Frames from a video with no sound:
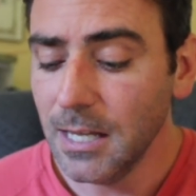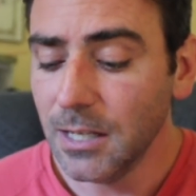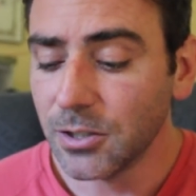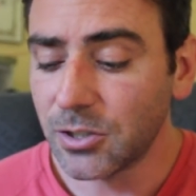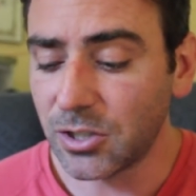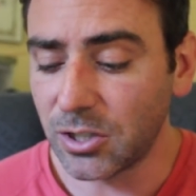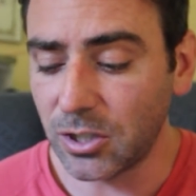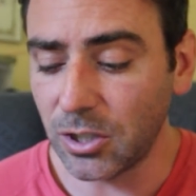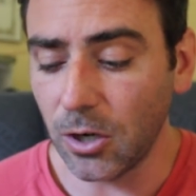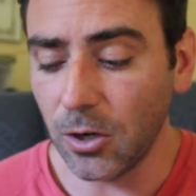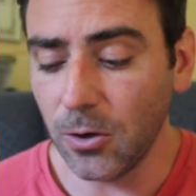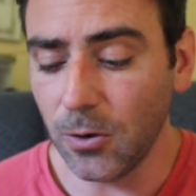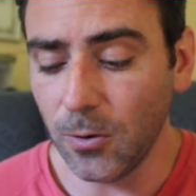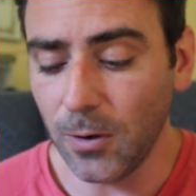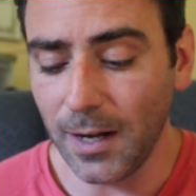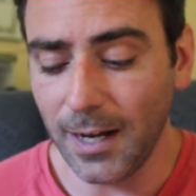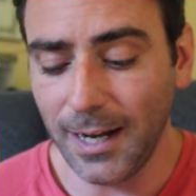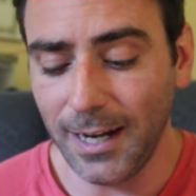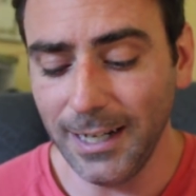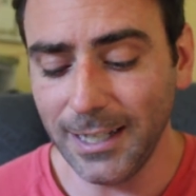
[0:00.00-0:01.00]

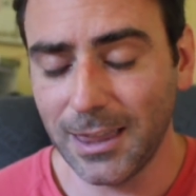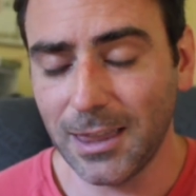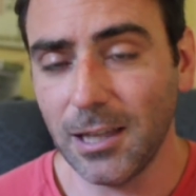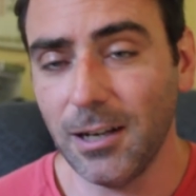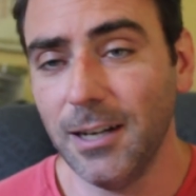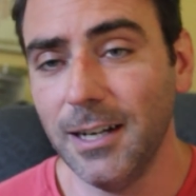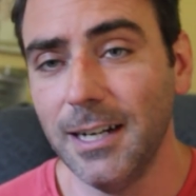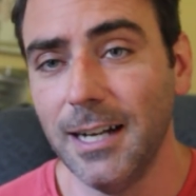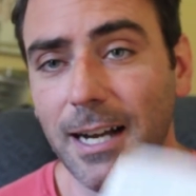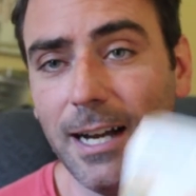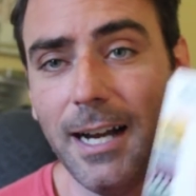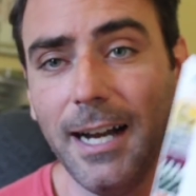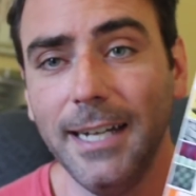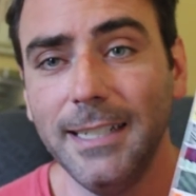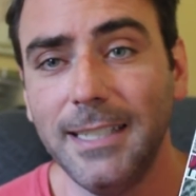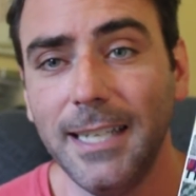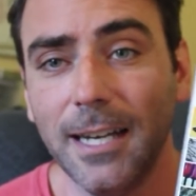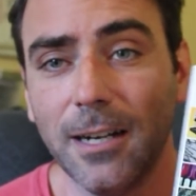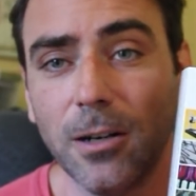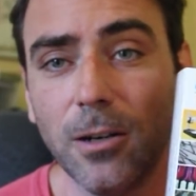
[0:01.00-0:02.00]
So I thought
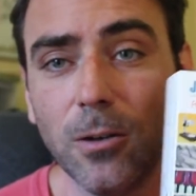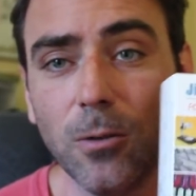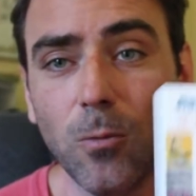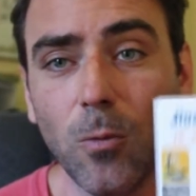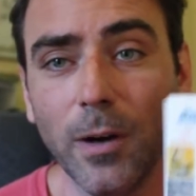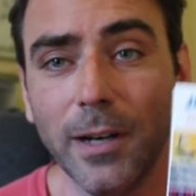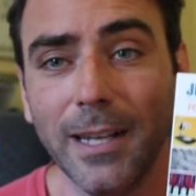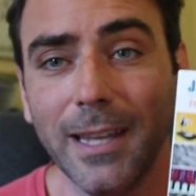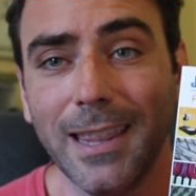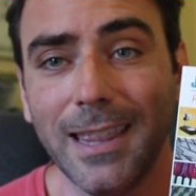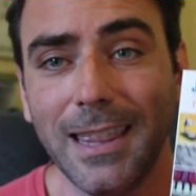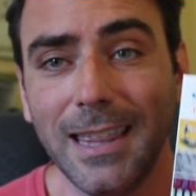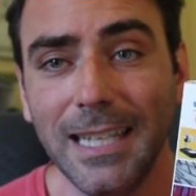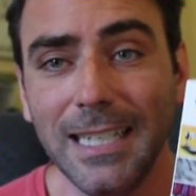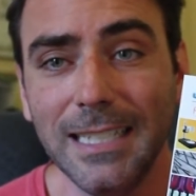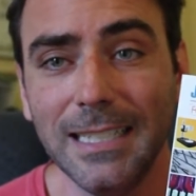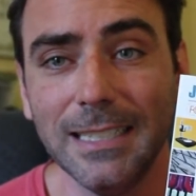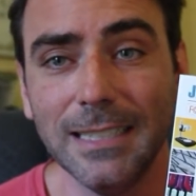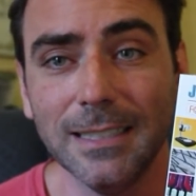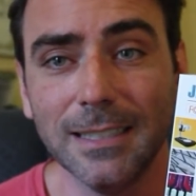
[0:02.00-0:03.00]
I'd get her one of
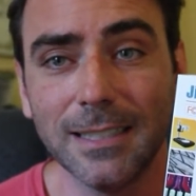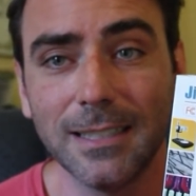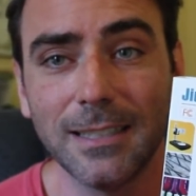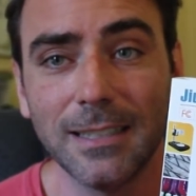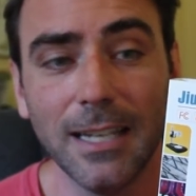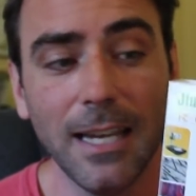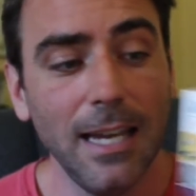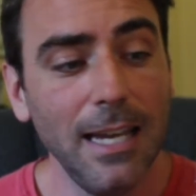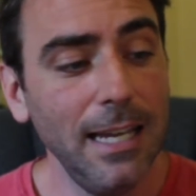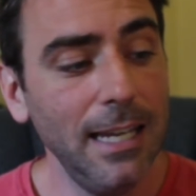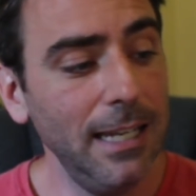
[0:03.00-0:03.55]
these.